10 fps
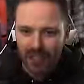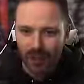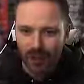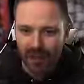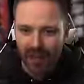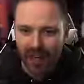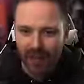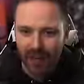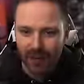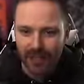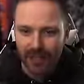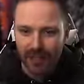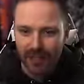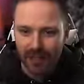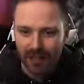is so pathetic when I
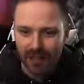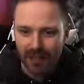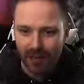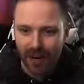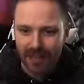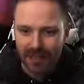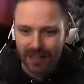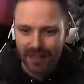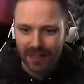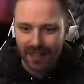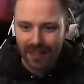do the thrust.